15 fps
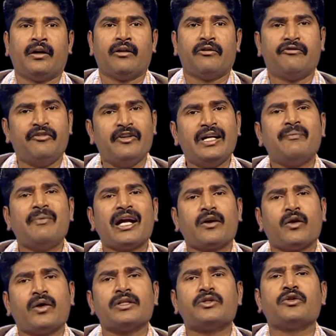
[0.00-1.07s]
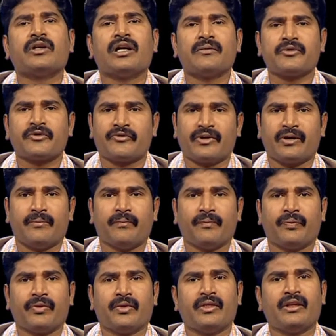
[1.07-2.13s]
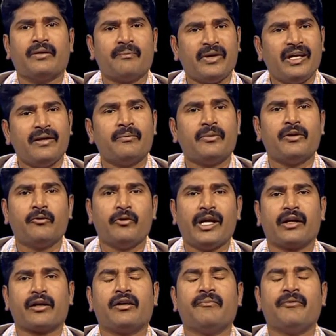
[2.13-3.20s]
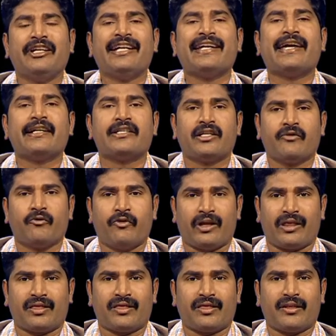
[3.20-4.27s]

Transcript: Feedback also comes from the people we are communicating with.